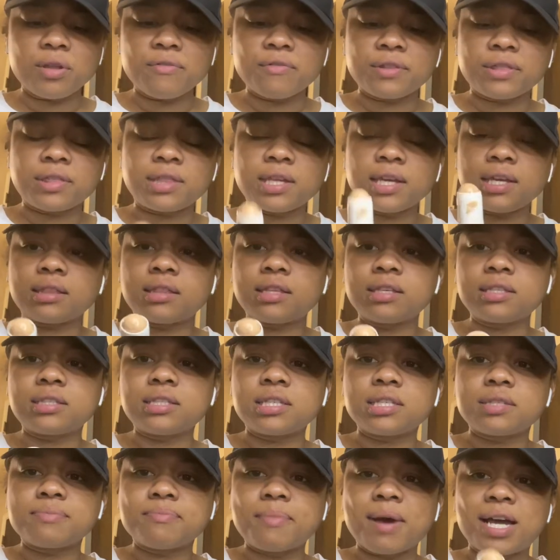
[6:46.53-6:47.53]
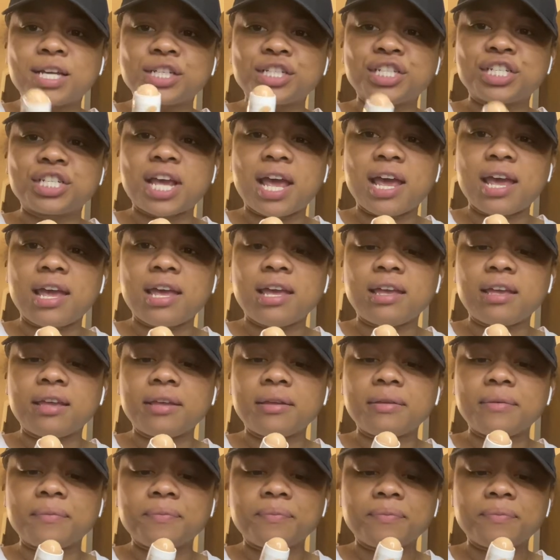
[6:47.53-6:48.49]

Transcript: even think this is my shade